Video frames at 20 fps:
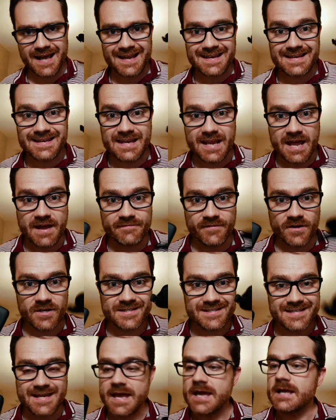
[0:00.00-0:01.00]
I never
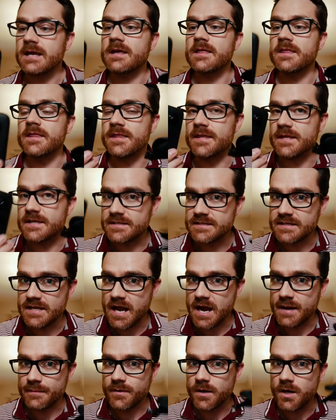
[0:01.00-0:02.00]
take this
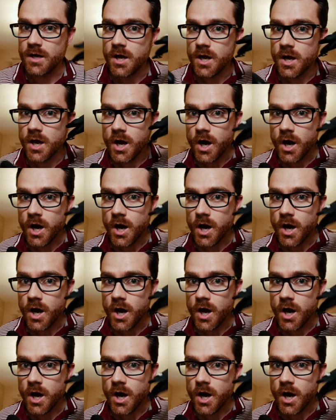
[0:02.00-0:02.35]
camera